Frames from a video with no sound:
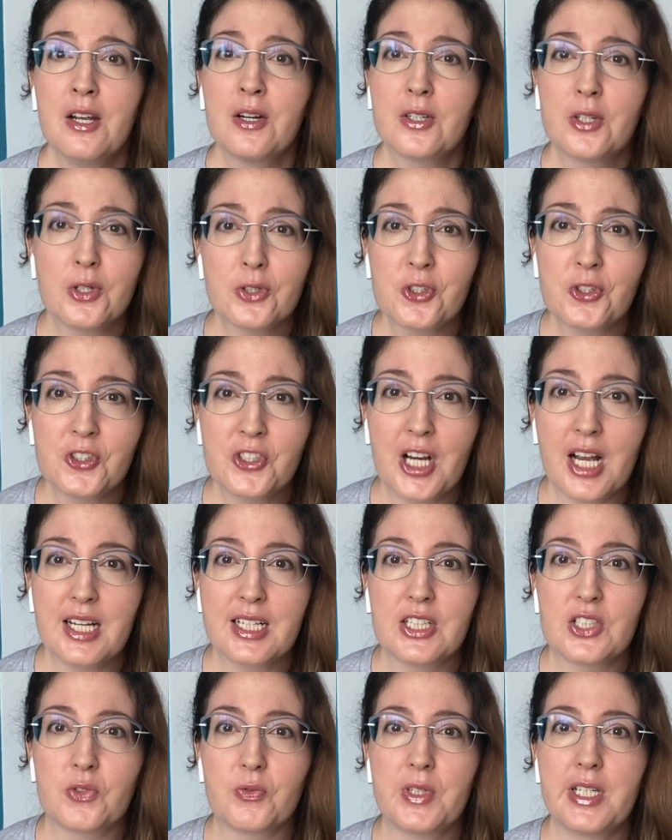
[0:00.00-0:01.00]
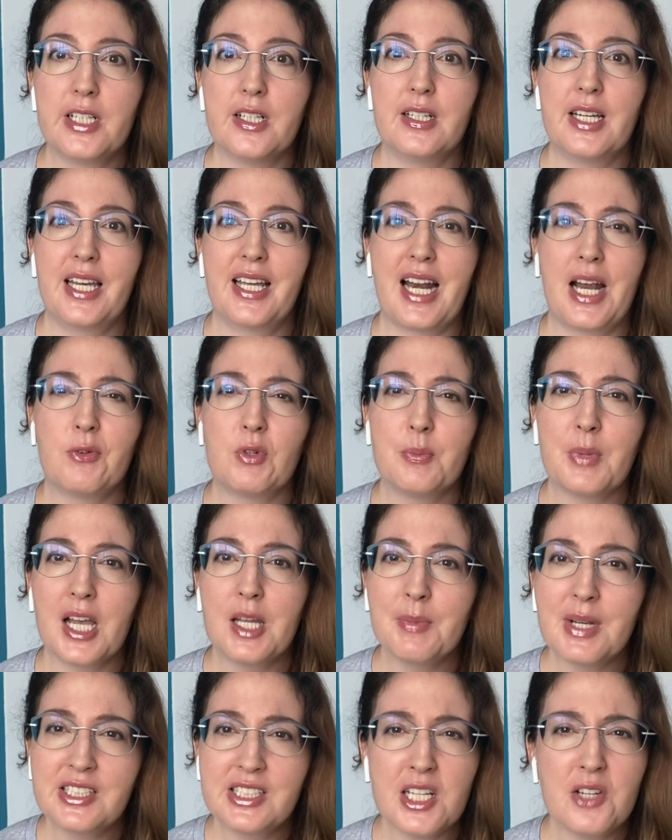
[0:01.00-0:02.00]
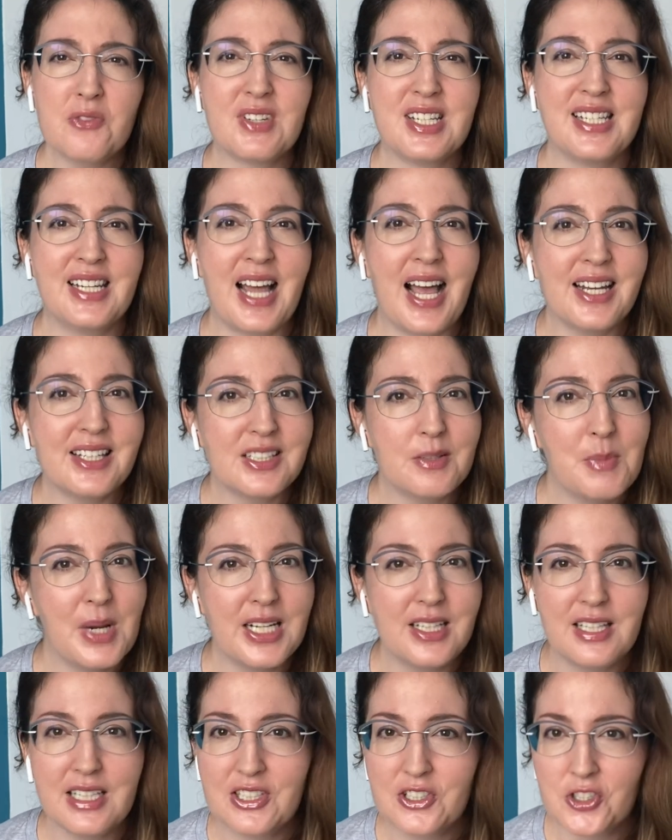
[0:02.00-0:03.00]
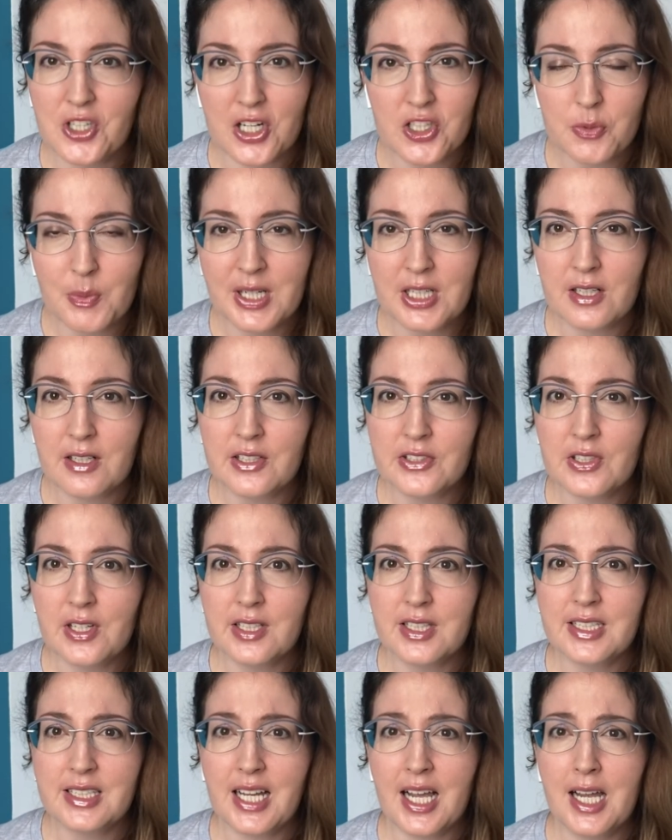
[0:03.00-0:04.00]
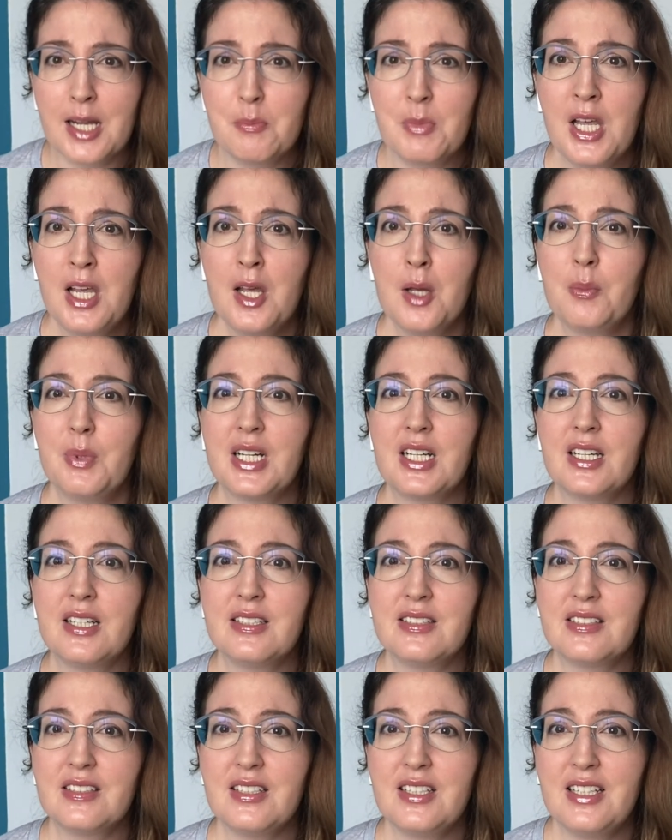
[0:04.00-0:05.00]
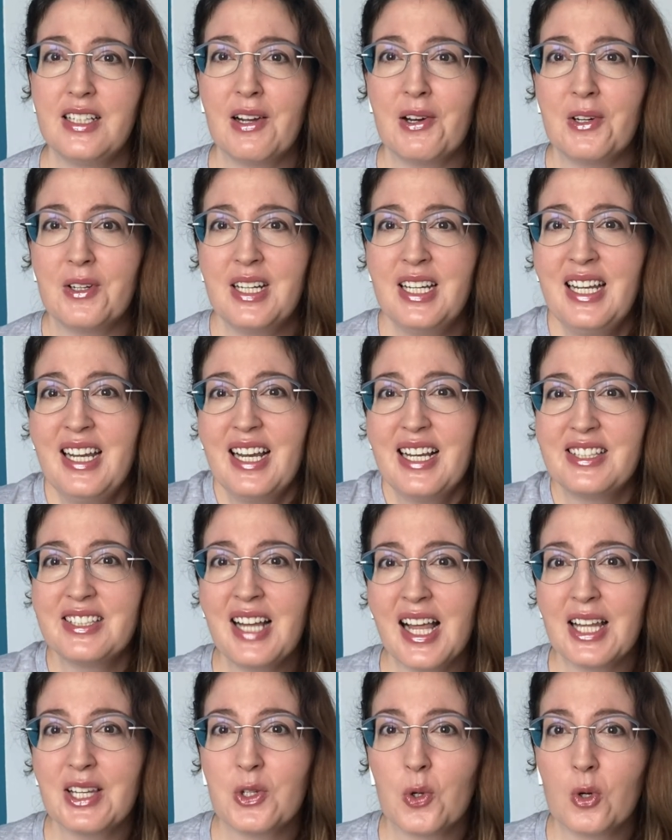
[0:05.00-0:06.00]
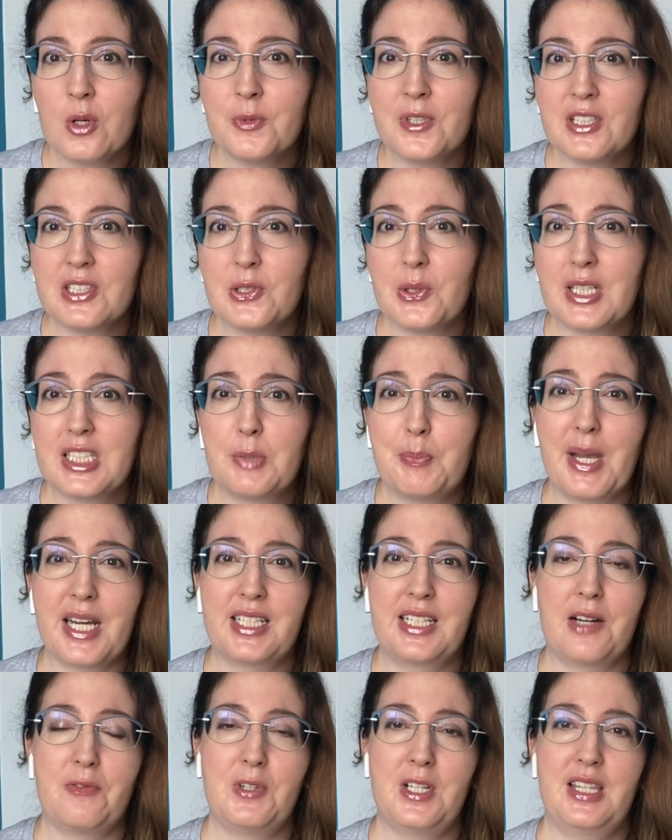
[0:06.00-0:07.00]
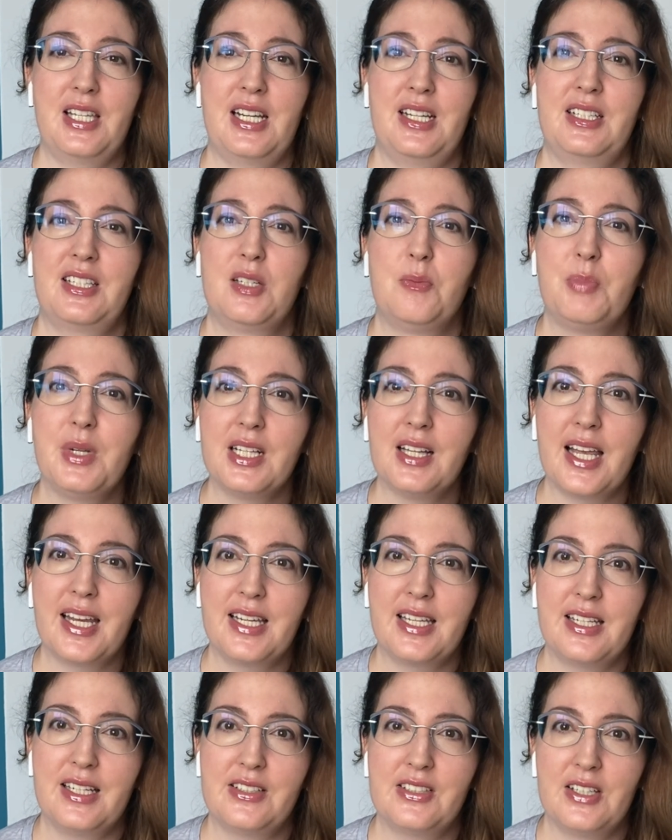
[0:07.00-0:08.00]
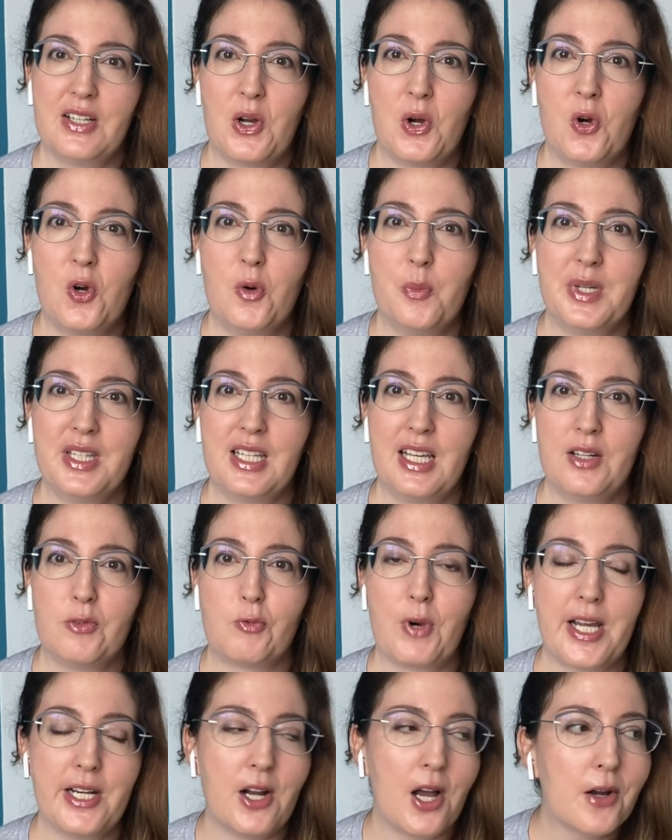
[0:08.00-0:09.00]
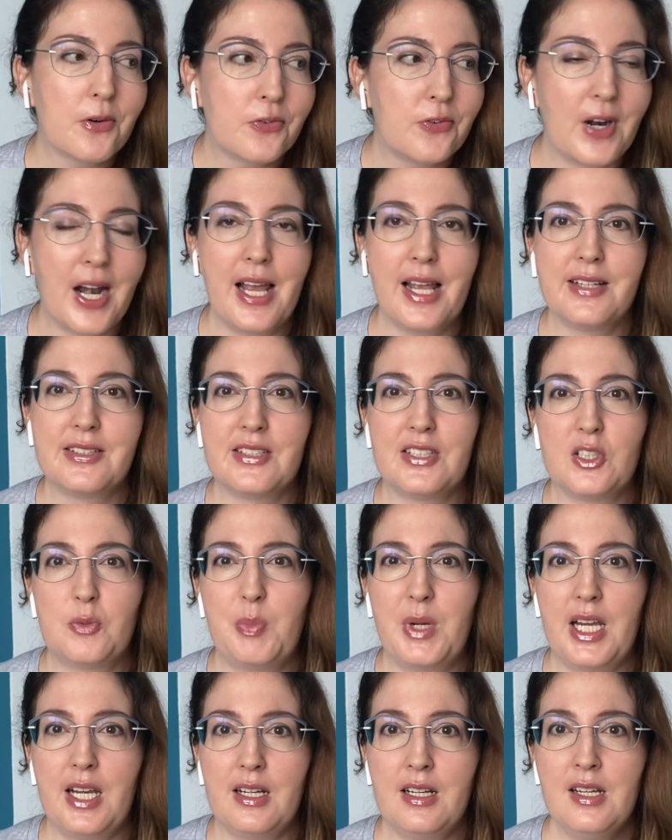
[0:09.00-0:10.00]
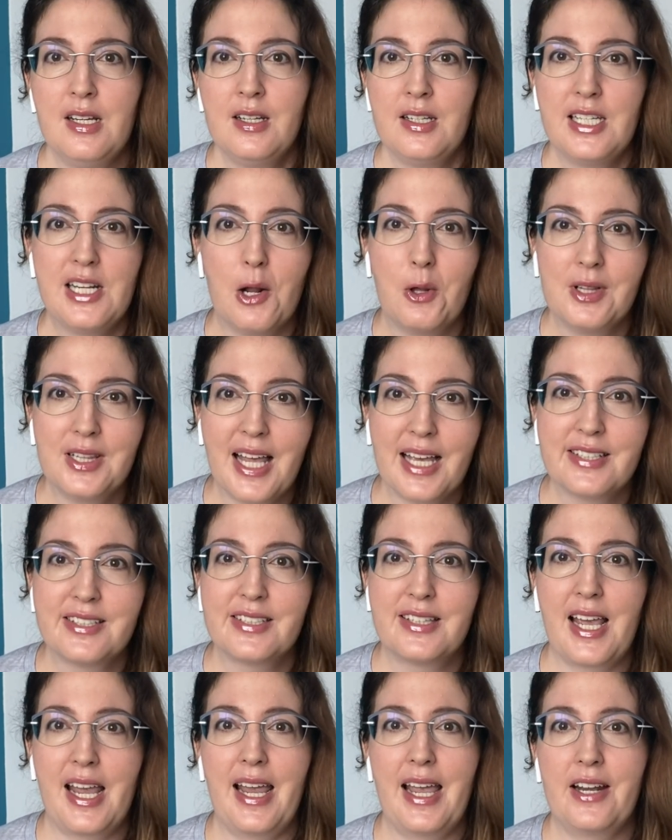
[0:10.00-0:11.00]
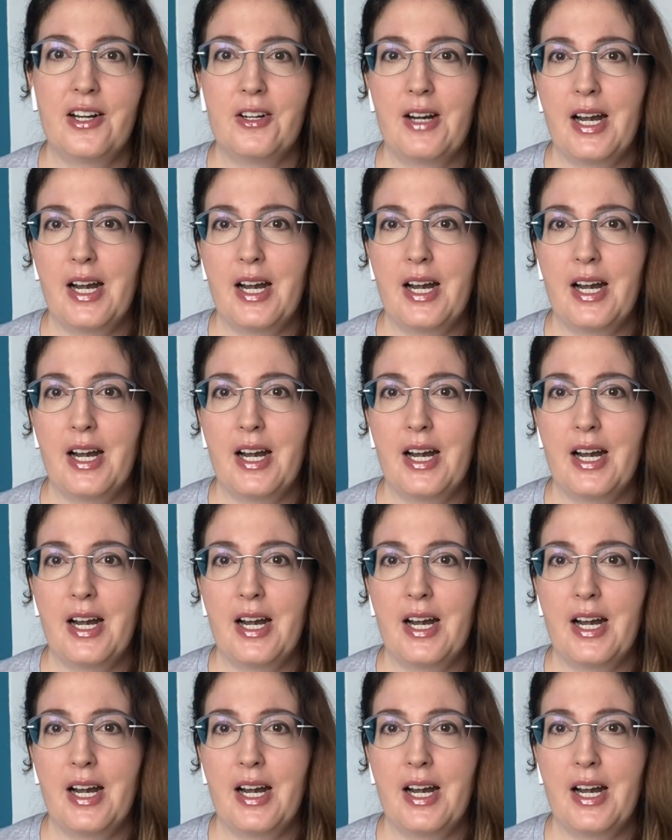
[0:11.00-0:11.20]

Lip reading: Culture shock is real. And I remind myself not to make these judgment calls all the time because, it's not normal to expect everything to be like it is at home and then write off France as being, less than, or